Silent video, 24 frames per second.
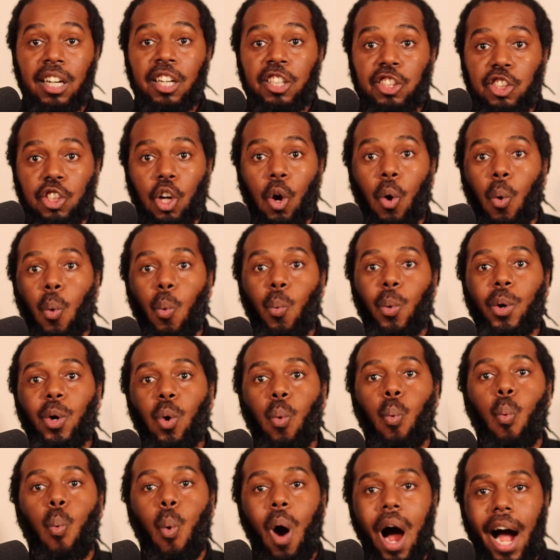So we're
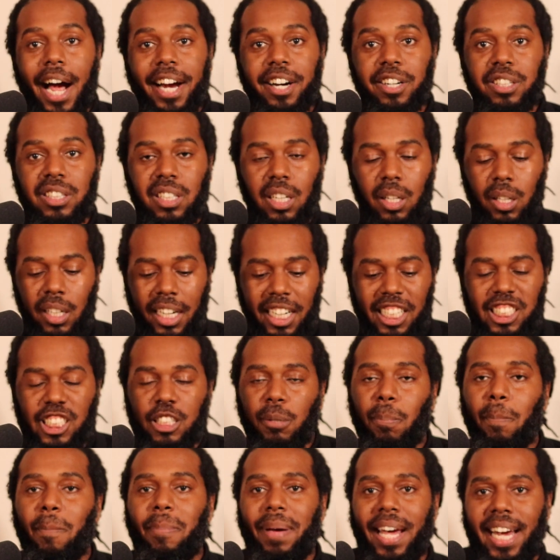wired to
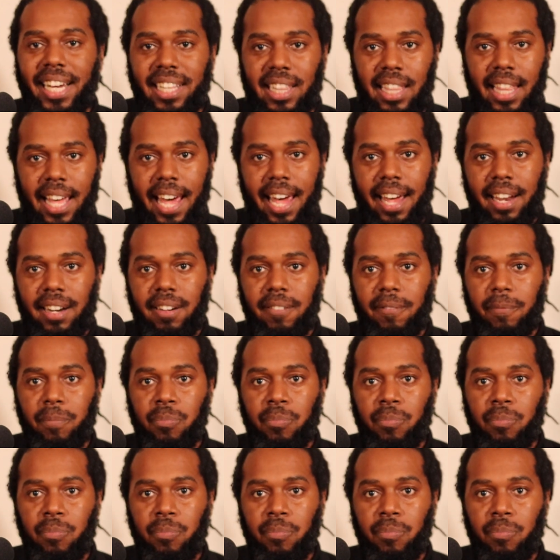expect that.